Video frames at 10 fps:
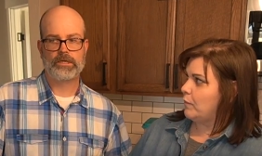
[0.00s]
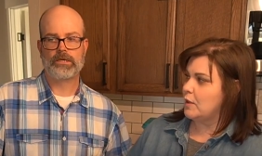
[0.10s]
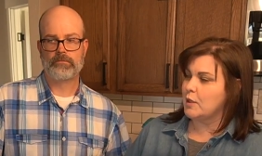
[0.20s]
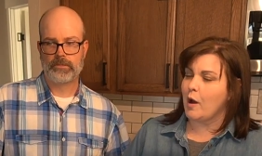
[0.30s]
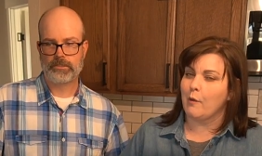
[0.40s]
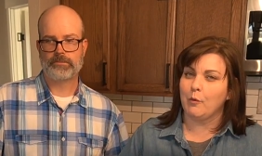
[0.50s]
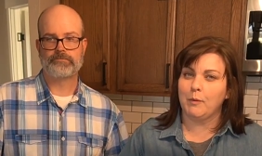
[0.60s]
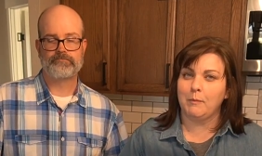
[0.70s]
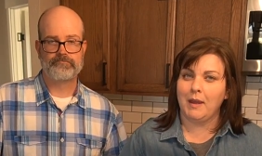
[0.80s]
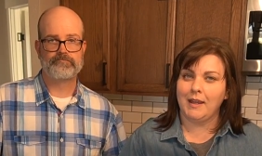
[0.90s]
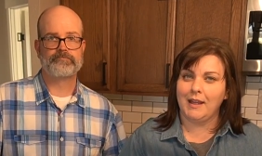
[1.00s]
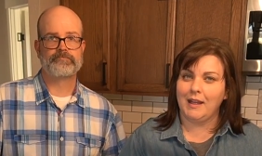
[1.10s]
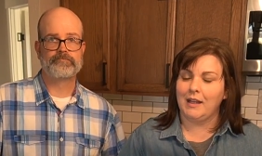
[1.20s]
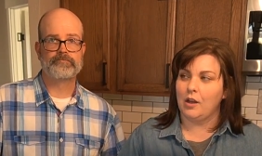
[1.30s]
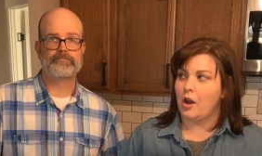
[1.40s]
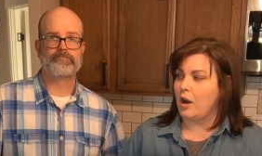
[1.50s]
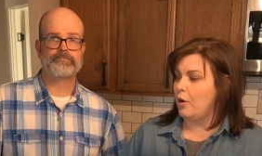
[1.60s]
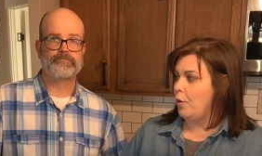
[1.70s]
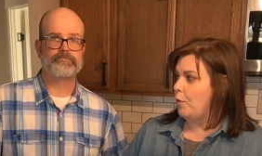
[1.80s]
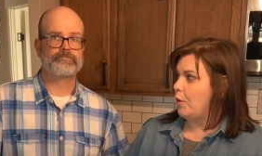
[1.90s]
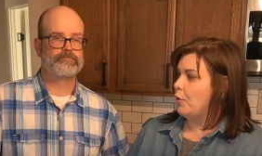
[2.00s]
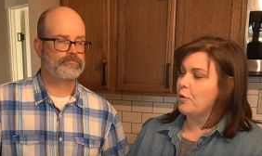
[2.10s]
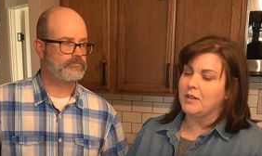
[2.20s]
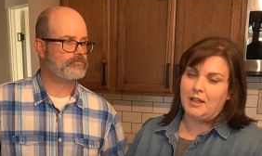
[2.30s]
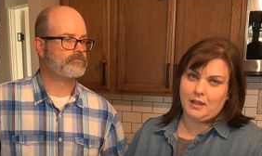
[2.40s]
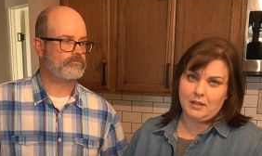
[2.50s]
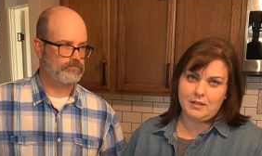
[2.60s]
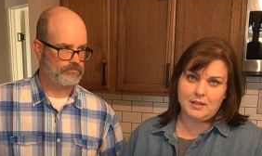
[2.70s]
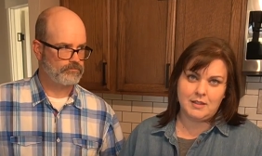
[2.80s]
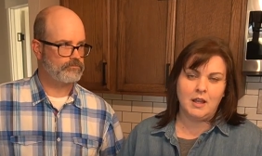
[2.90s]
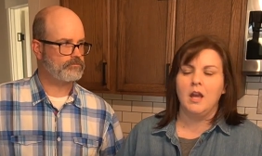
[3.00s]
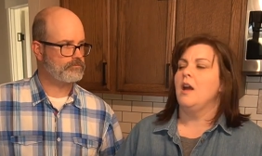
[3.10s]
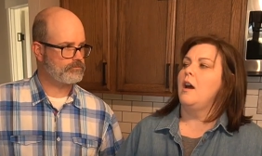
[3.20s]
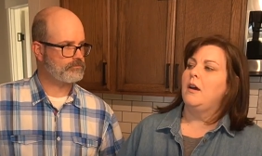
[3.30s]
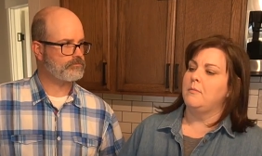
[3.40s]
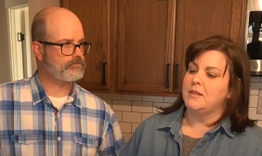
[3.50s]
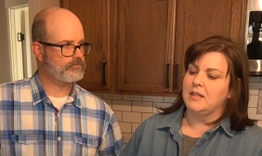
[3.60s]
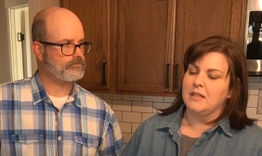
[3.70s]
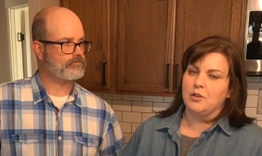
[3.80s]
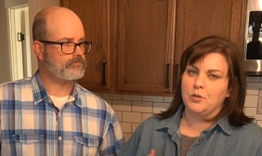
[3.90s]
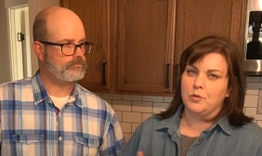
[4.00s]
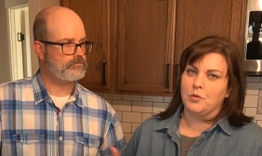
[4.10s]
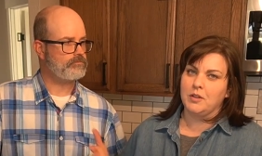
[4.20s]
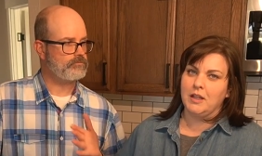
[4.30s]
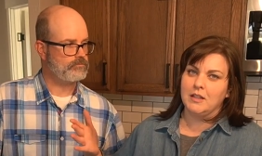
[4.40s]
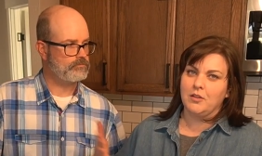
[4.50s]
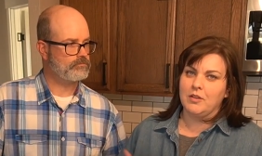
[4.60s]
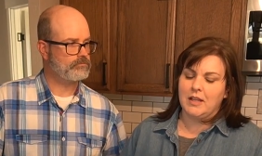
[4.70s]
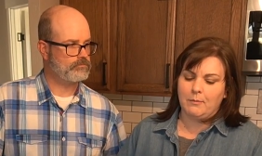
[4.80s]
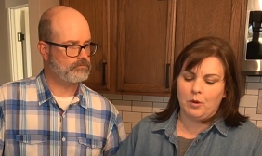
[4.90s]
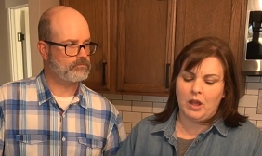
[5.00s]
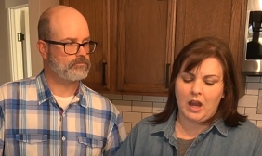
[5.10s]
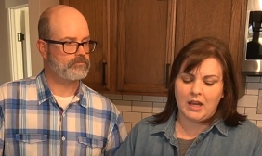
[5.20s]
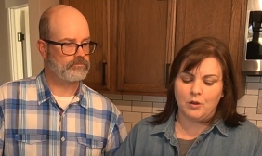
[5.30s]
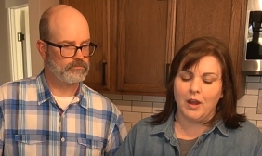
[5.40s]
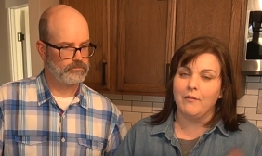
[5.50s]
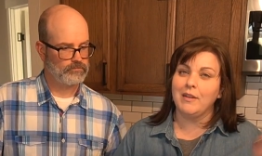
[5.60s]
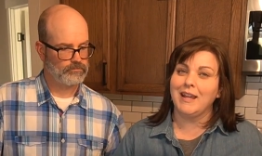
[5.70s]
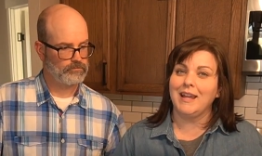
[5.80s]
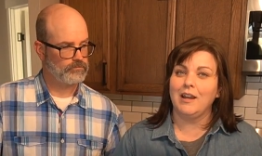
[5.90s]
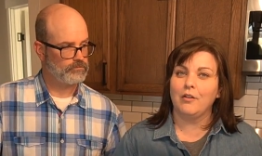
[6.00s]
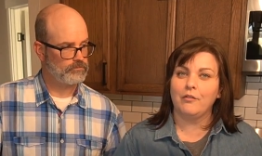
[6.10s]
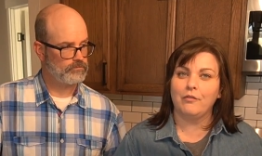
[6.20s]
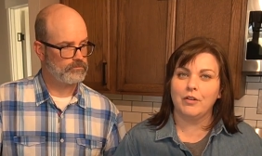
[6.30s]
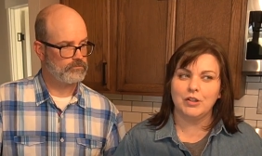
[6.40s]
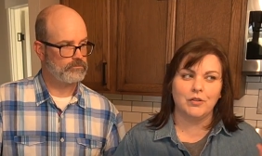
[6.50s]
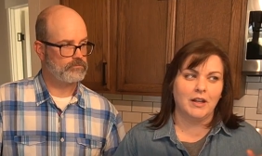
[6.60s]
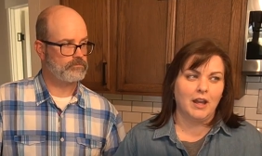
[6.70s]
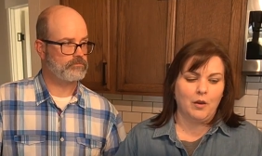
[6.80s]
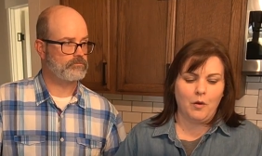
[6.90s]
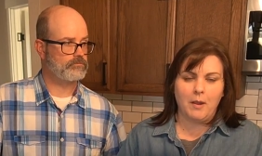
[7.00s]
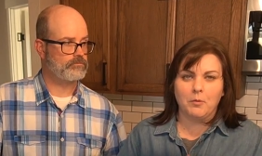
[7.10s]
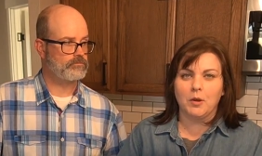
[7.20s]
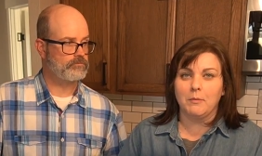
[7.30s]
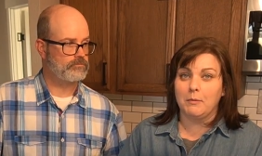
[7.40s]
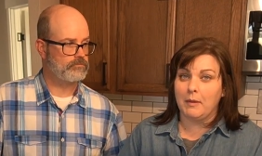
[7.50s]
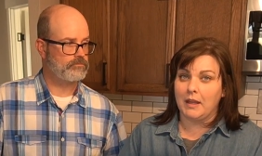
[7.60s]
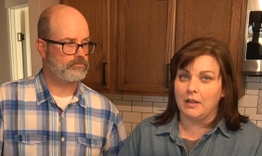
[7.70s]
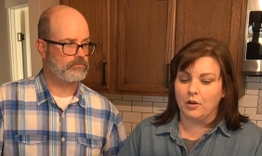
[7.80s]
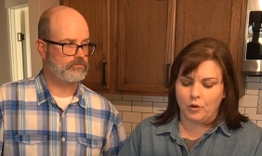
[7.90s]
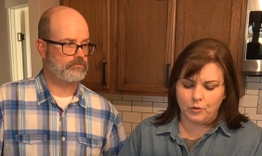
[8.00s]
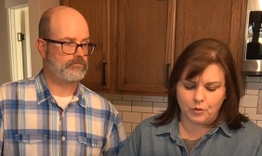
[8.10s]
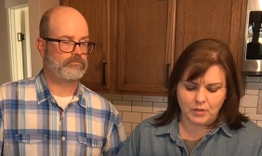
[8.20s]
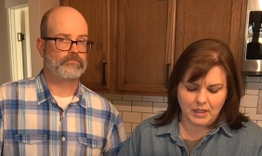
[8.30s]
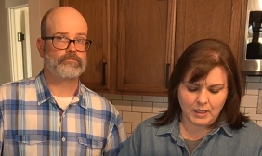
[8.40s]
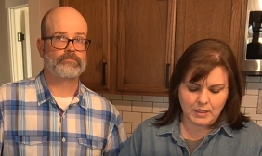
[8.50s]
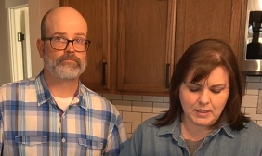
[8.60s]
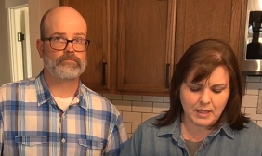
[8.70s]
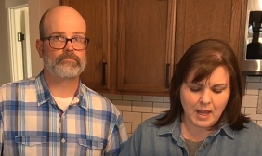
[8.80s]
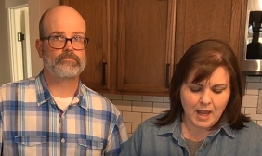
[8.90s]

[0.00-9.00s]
Speaker 1: Yeah. So I will be making our own tortillas. Um, since there's no tortillas on the table and I don't have any in our fridge right now, I'm going to be making our own tortillas.